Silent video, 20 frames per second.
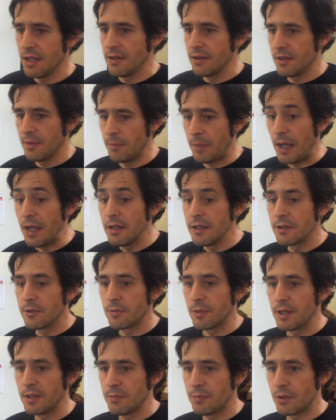the
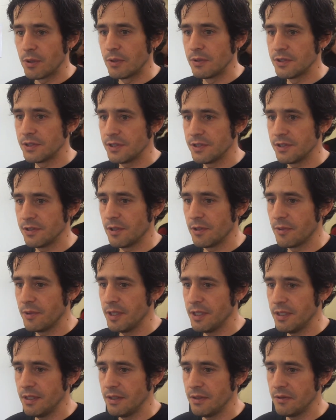pilot run process
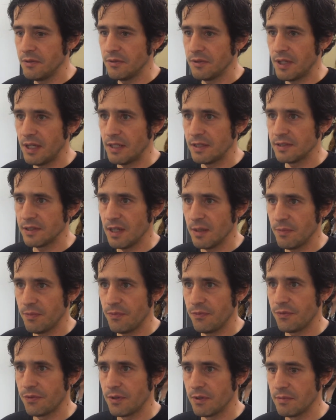already takes up
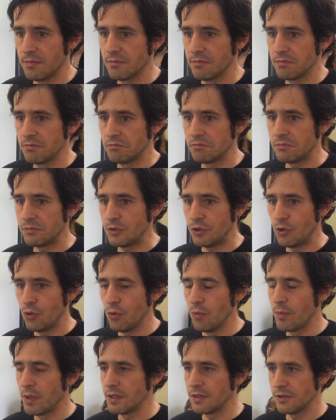from
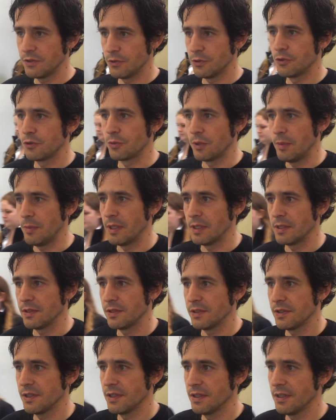2 months to 3
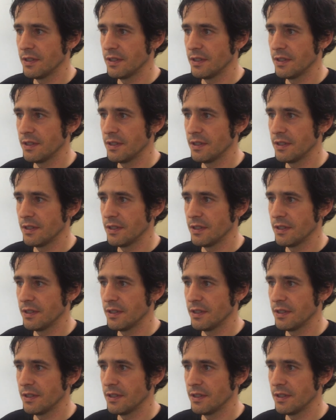months.